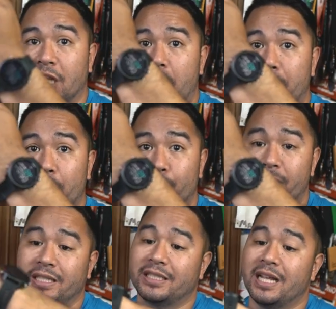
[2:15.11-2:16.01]
on my
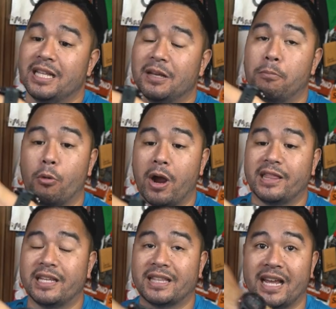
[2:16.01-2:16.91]
wrist, the more I
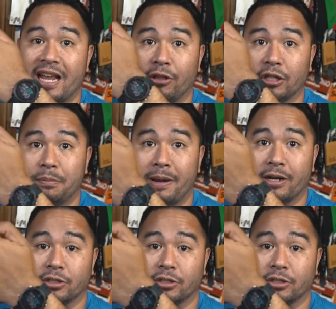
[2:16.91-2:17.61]
think that it looks better.